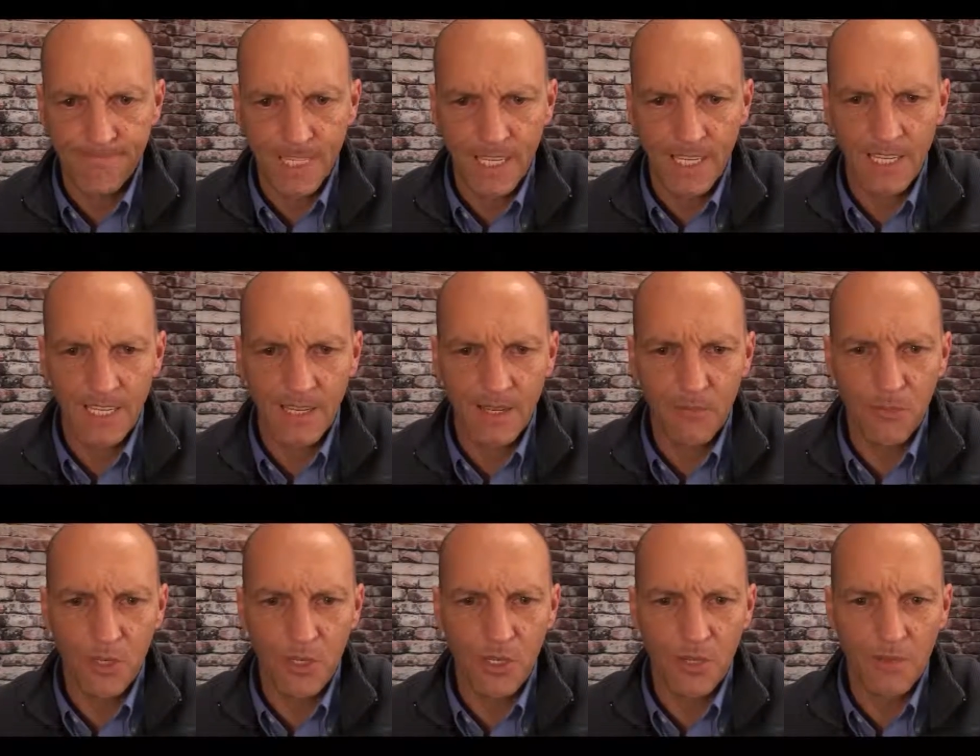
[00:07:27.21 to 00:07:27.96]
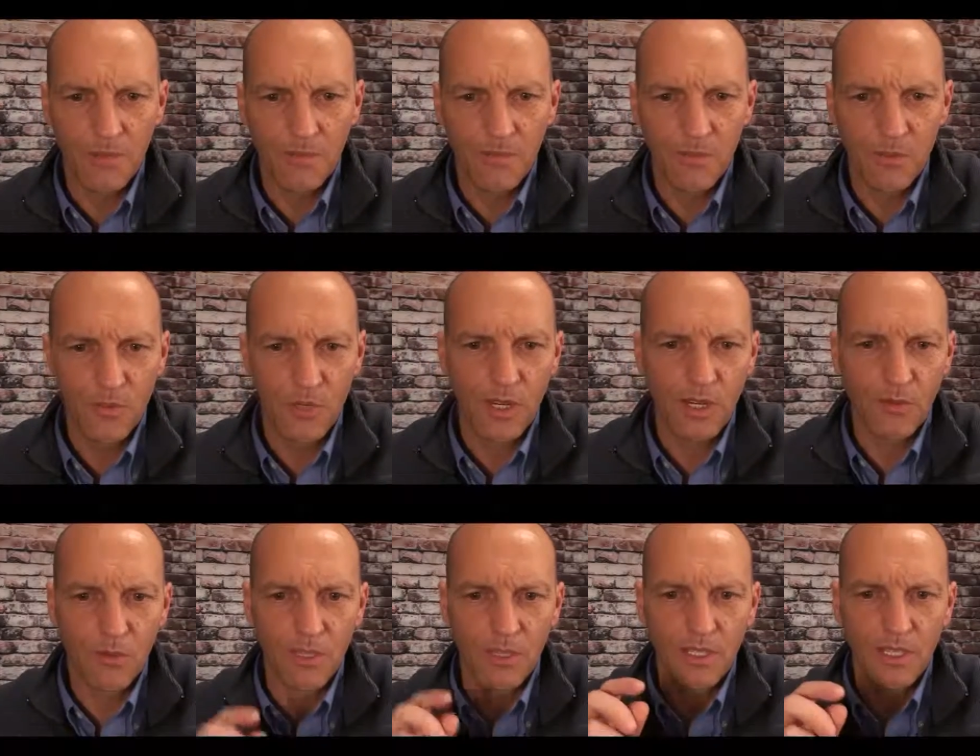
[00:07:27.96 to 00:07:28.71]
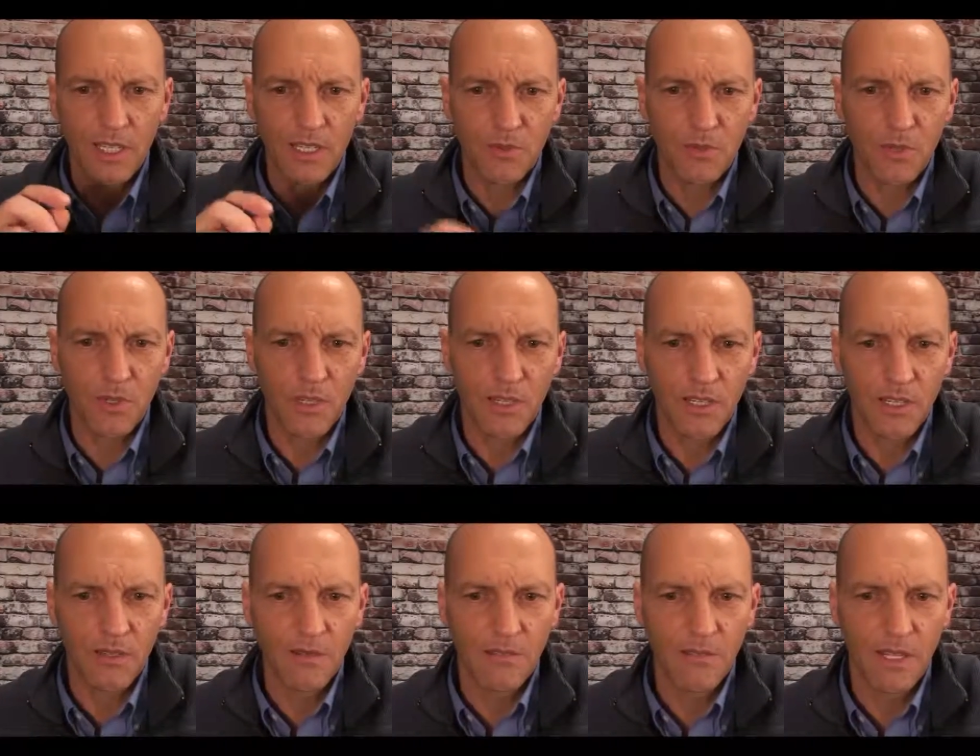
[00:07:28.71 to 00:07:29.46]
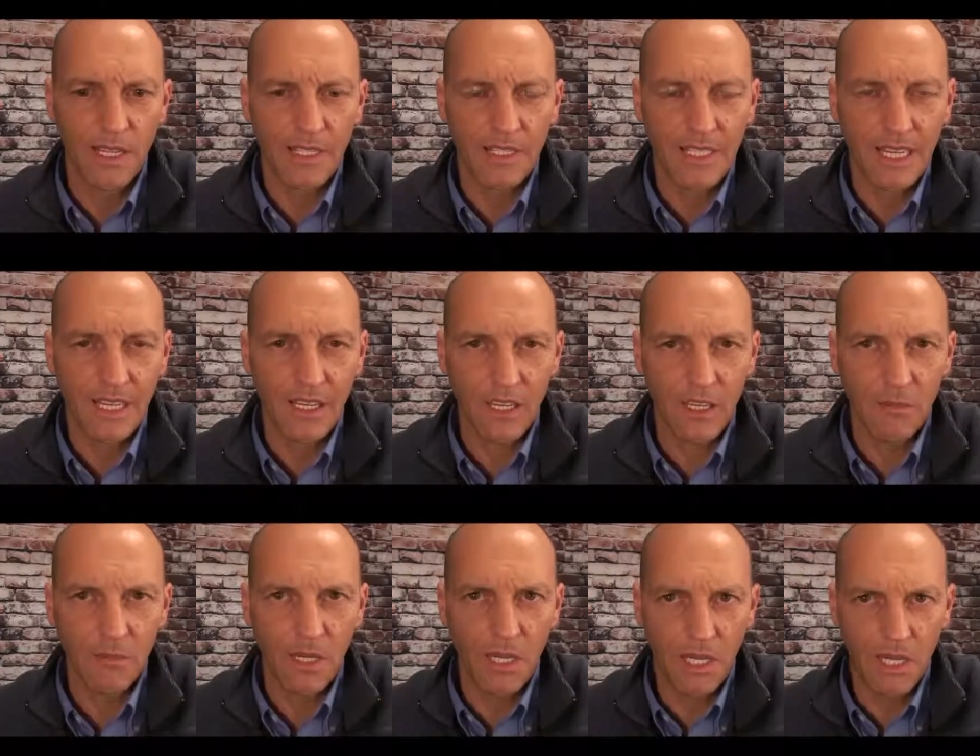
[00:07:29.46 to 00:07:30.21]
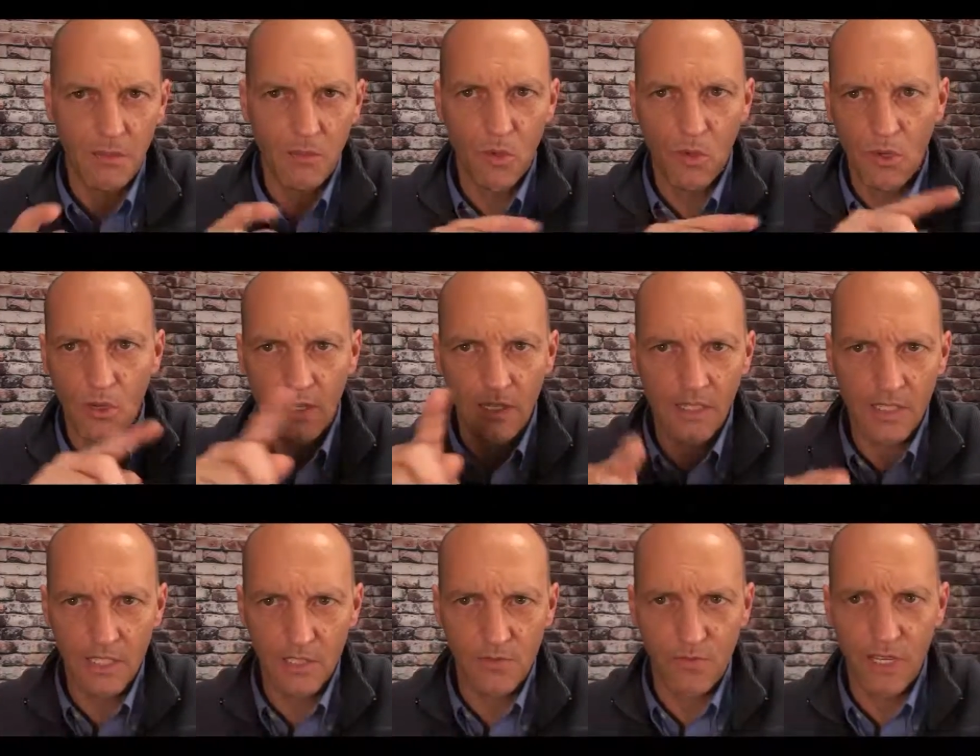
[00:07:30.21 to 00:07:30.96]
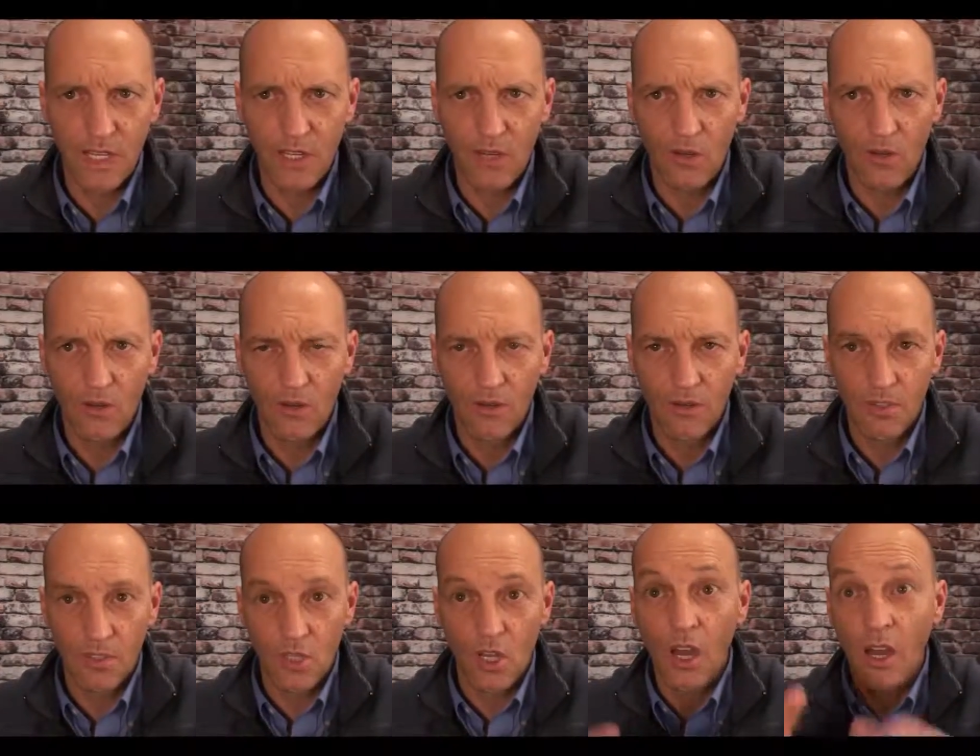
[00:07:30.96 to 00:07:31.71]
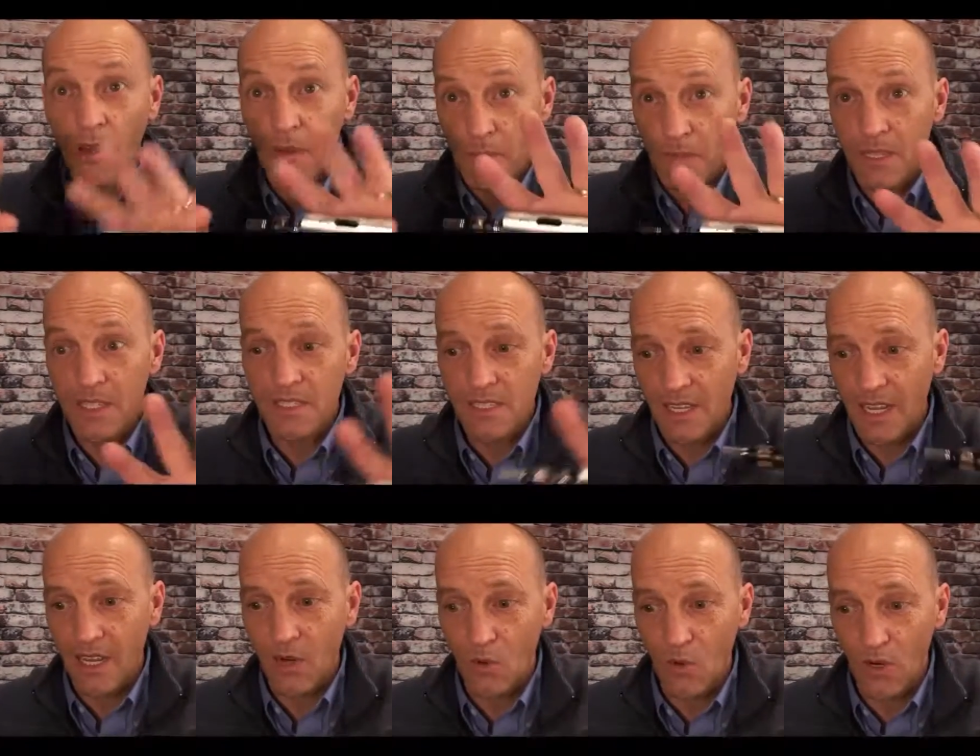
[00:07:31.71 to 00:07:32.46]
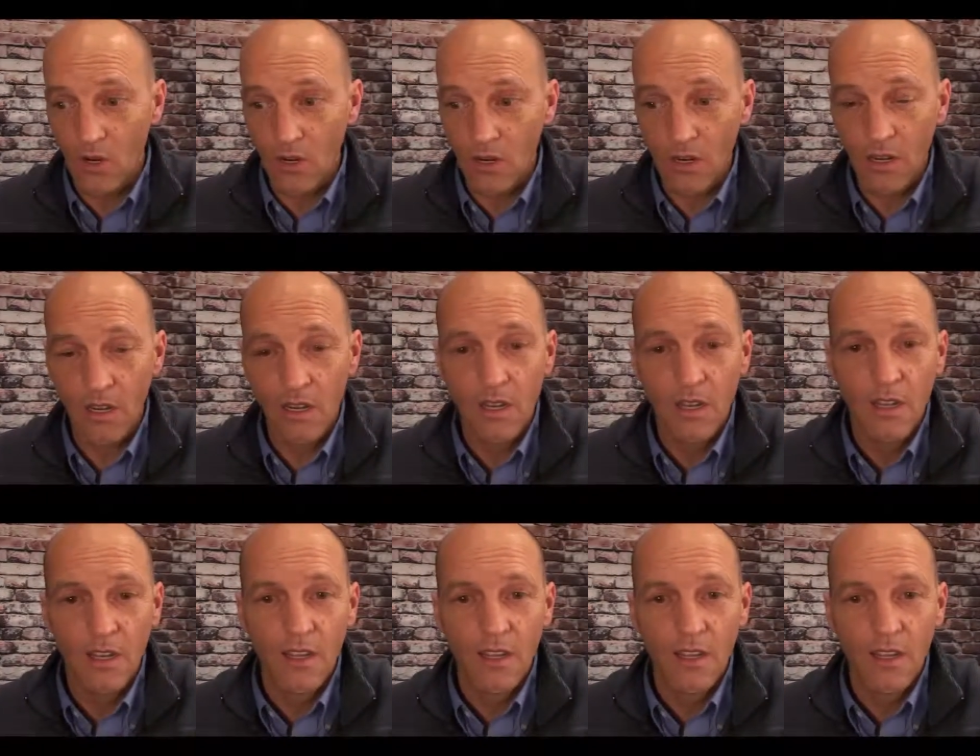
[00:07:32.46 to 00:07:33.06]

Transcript: and I'm going to try really desperately to not say um anymore in this video, because um is not a word.